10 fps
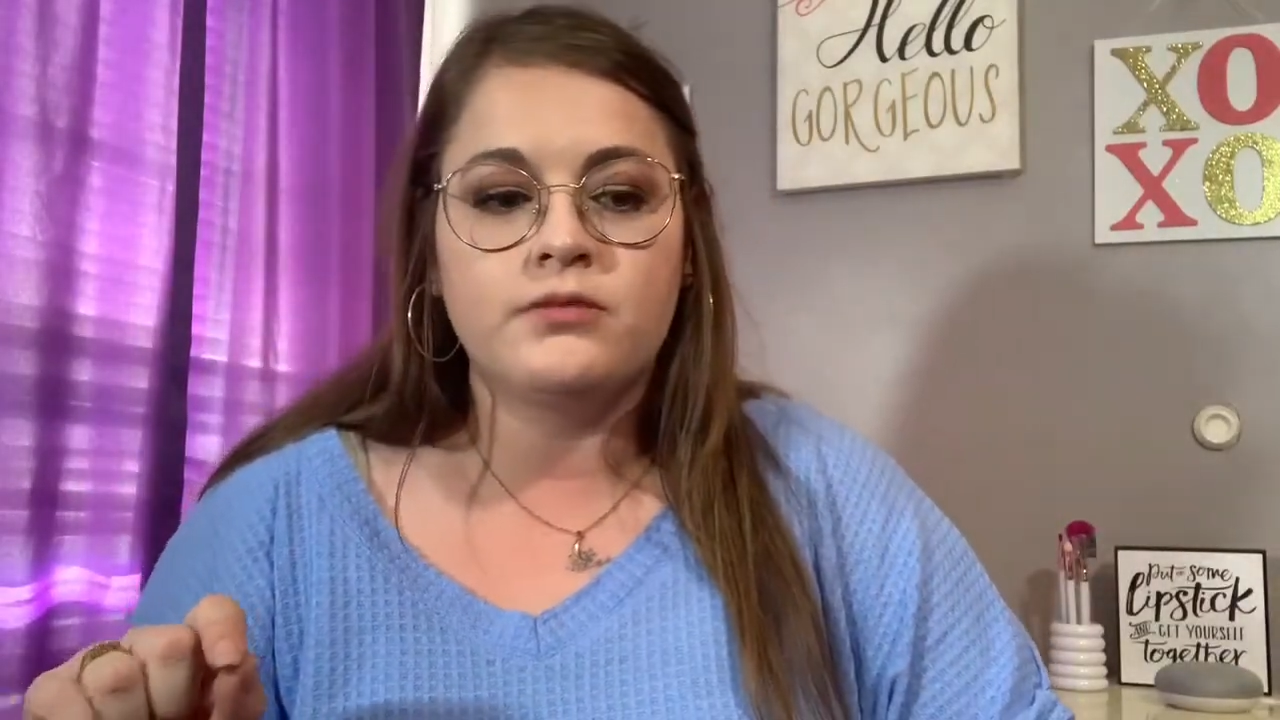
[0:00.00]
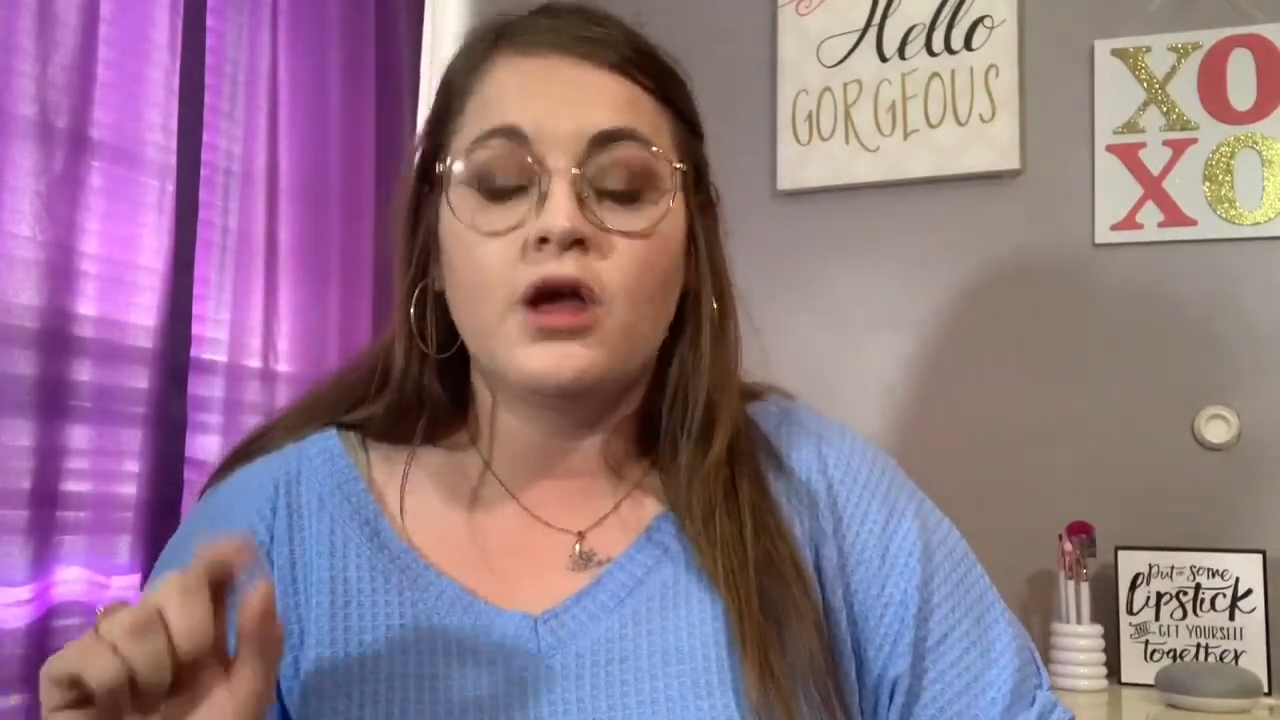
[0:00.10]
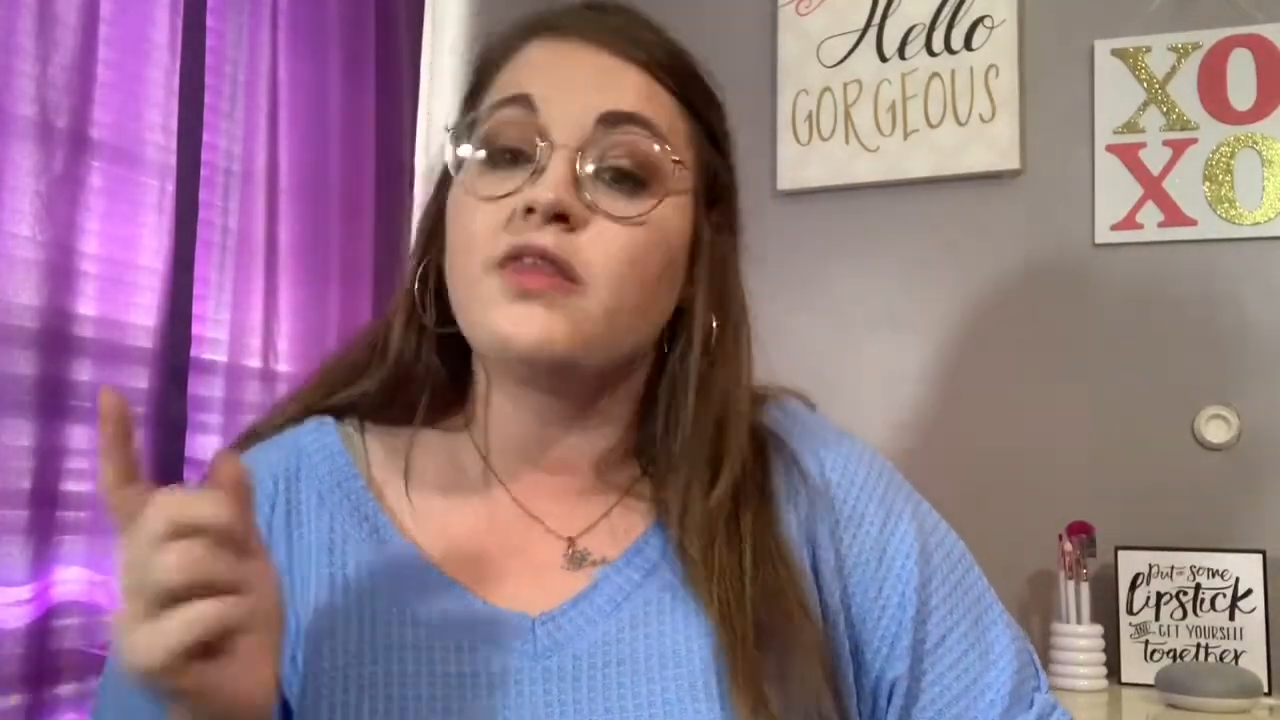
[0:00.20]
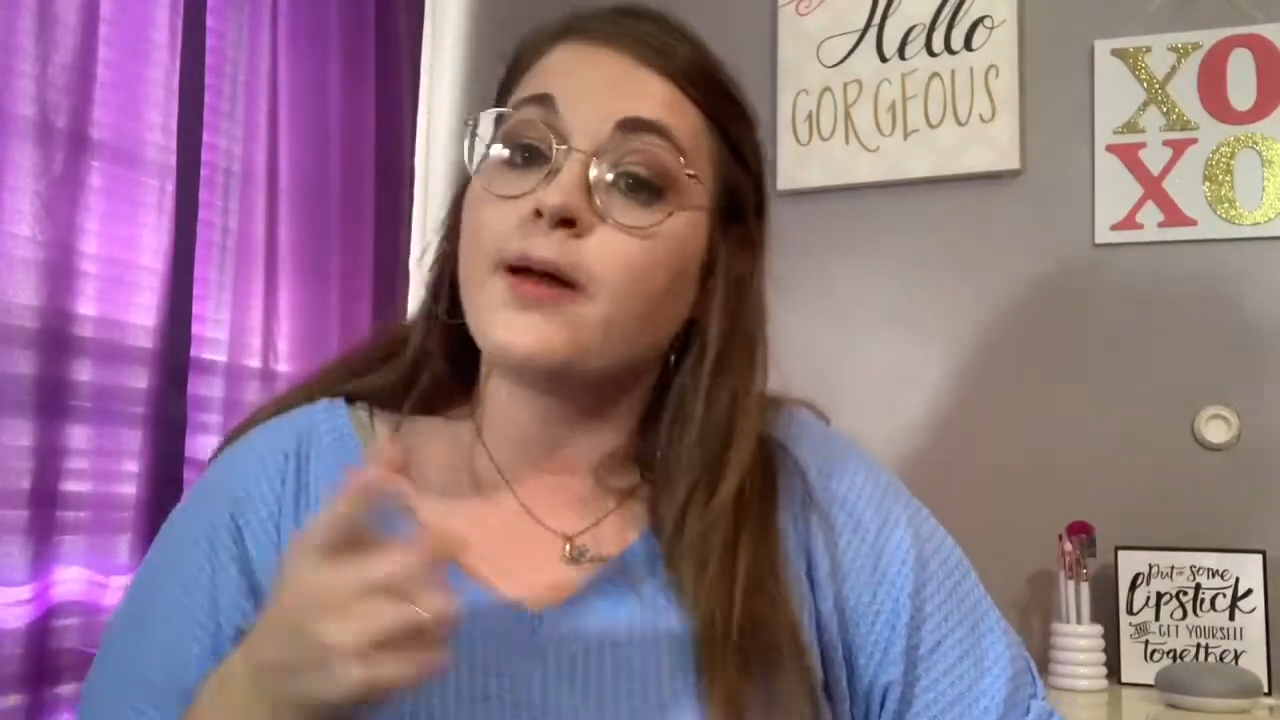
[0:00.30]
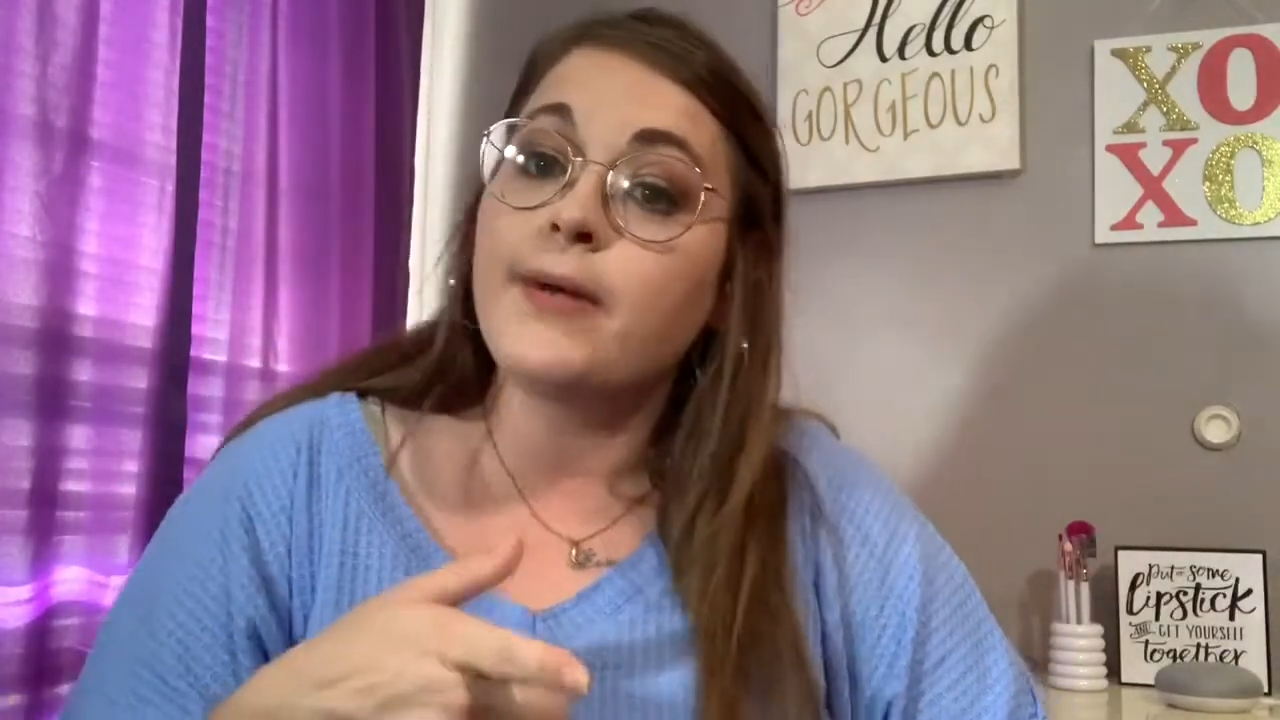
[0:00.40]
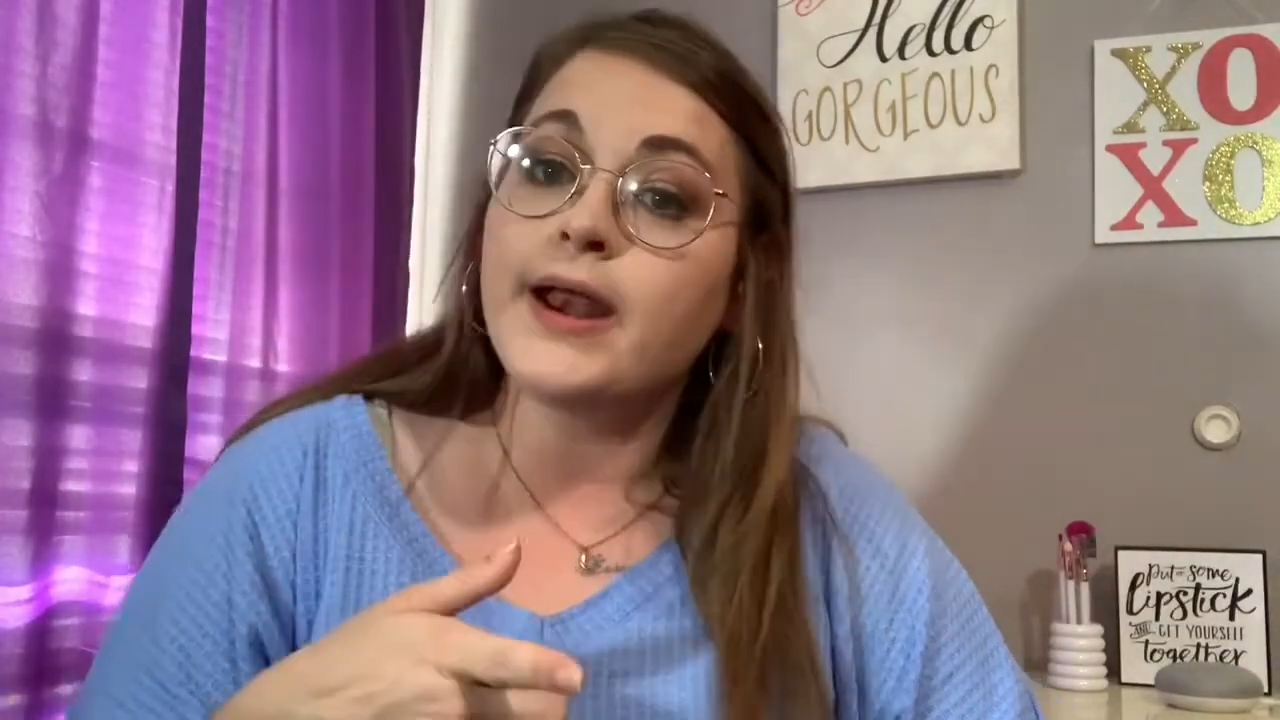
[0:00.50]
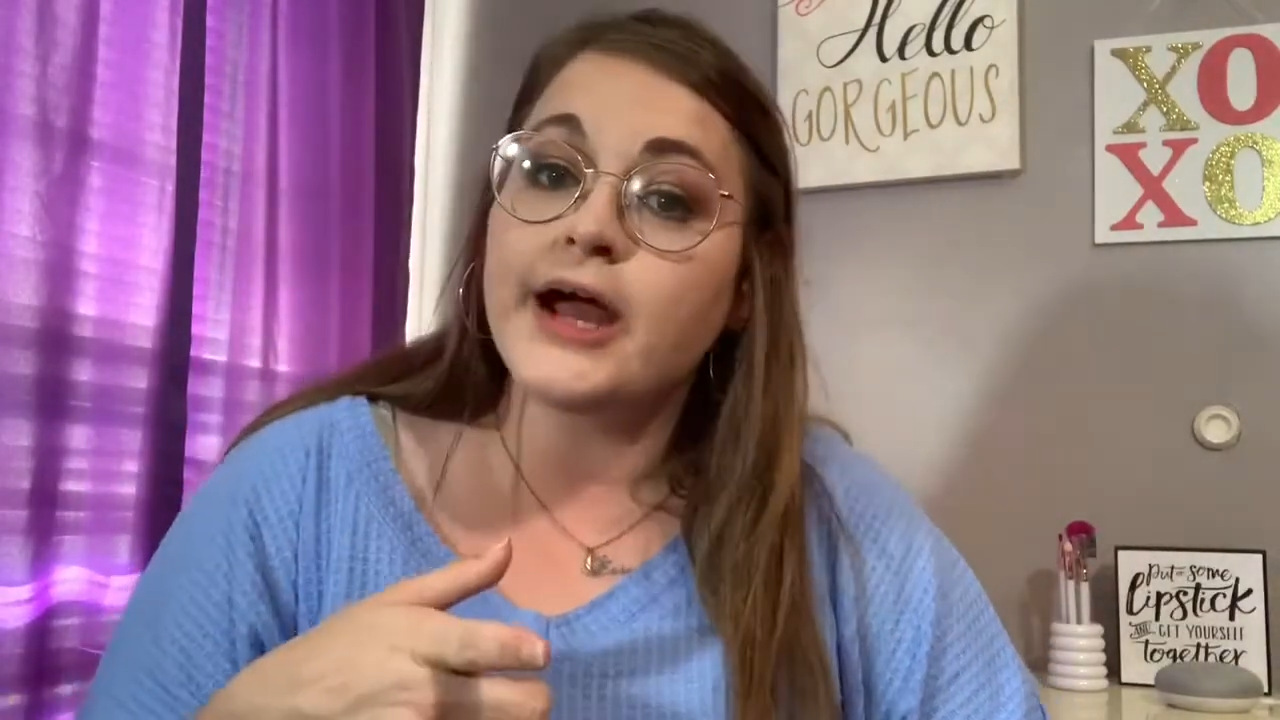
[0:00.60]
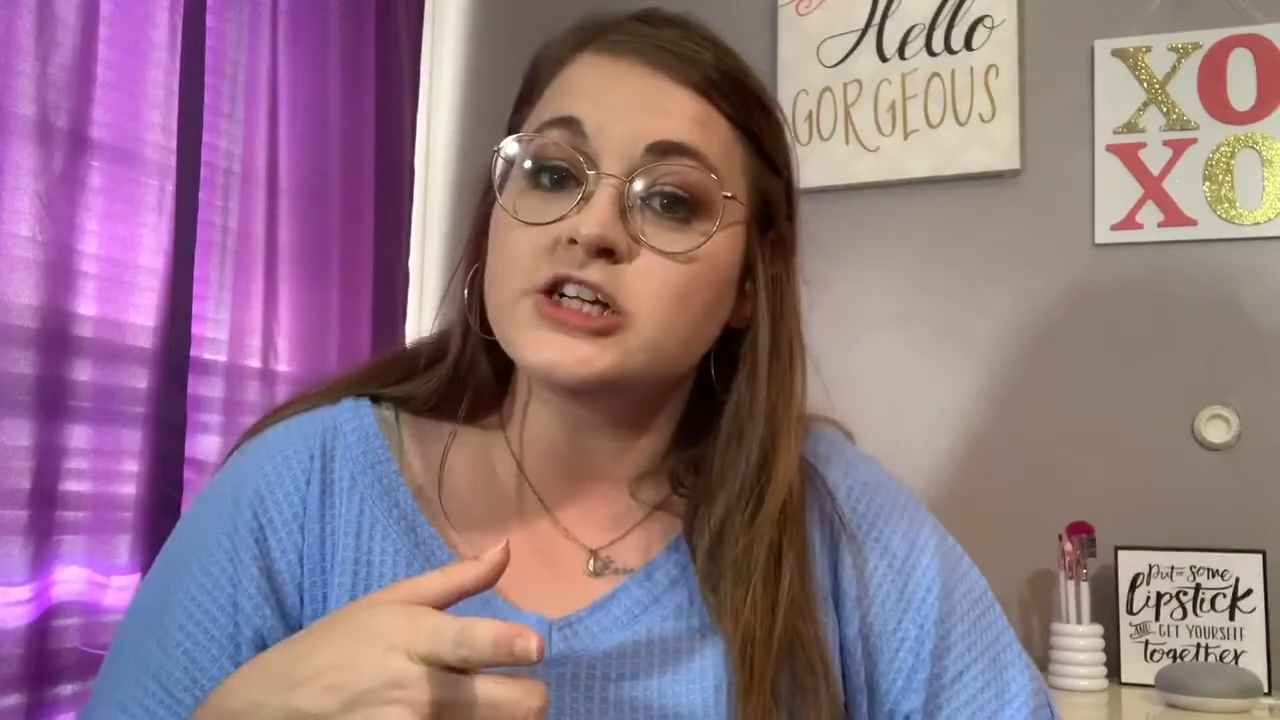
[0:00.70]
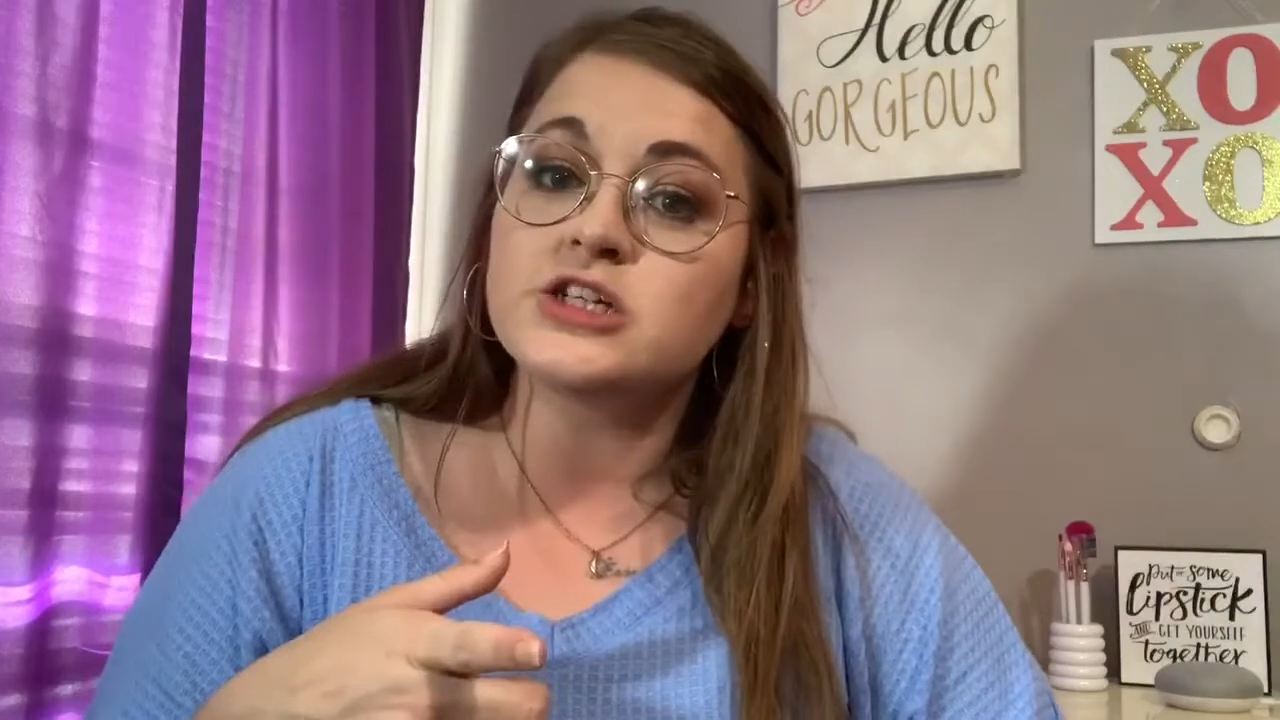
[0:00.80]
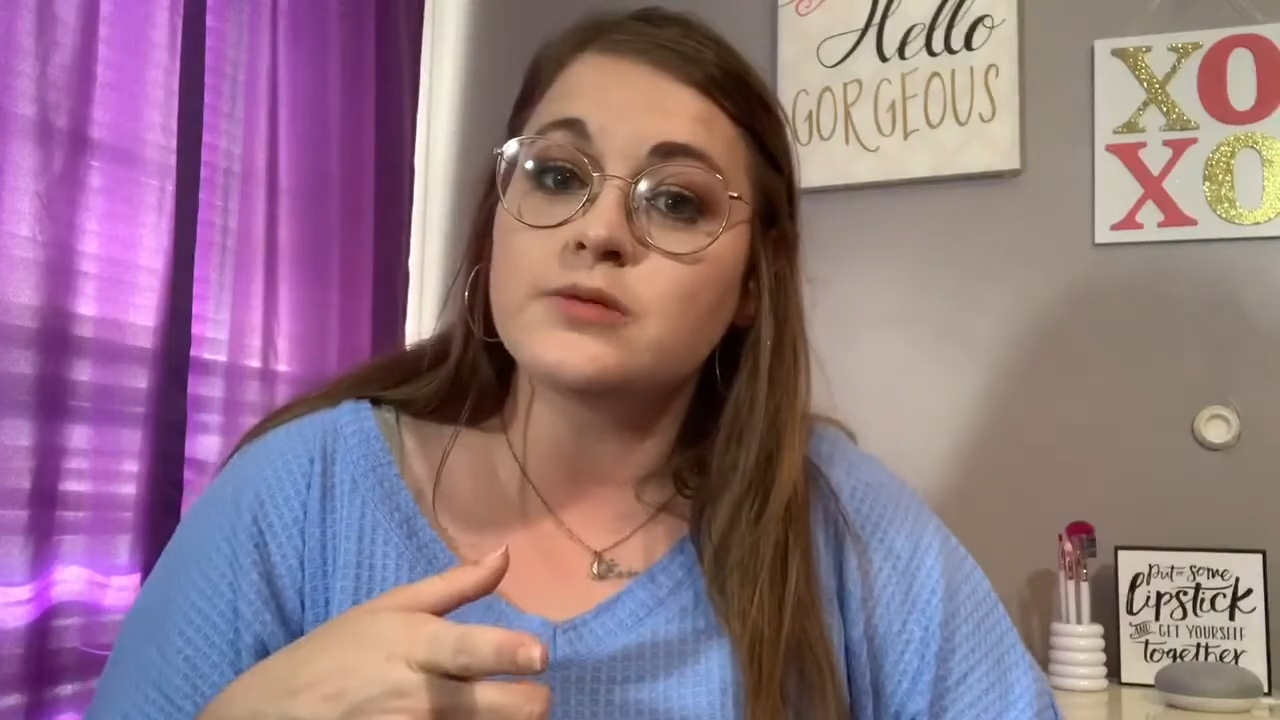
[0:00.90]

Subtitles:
That might actually